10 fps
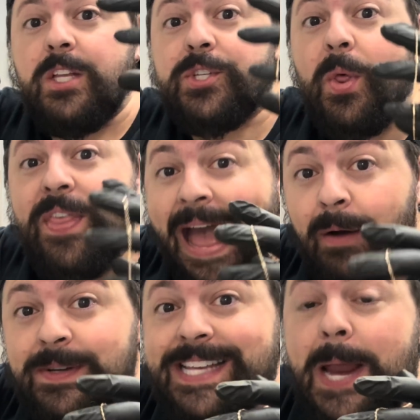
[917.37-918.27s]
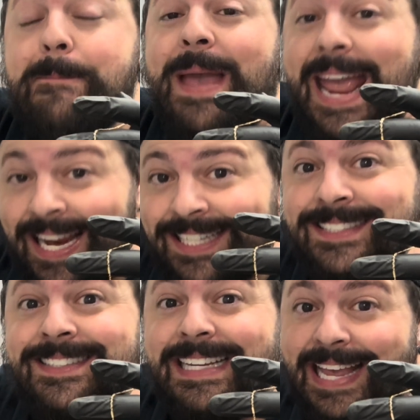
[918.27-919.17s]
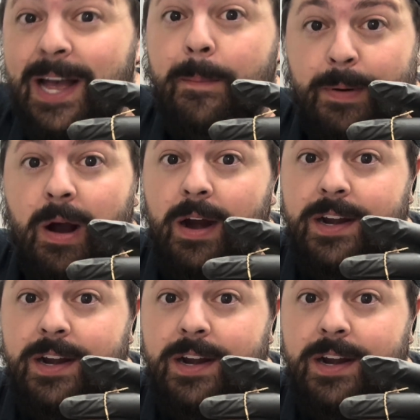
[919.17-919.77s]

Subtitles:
So that was a pain to get apart,